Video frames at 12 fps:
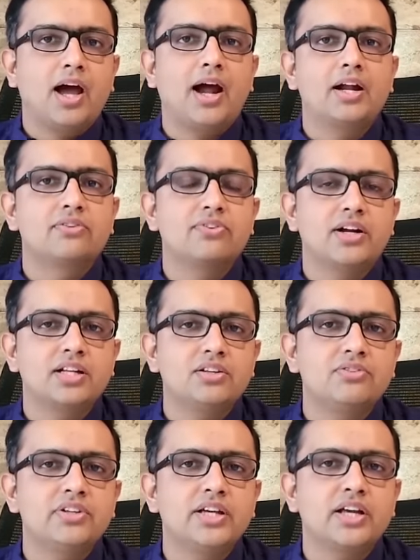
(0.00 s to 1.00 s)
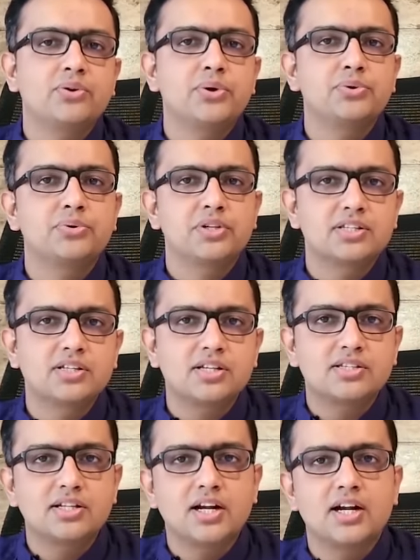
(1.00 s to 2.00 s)
and finally we are going to
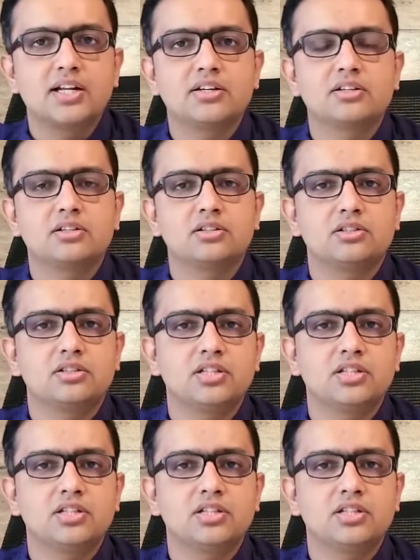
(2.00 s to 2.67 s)
discuss regarding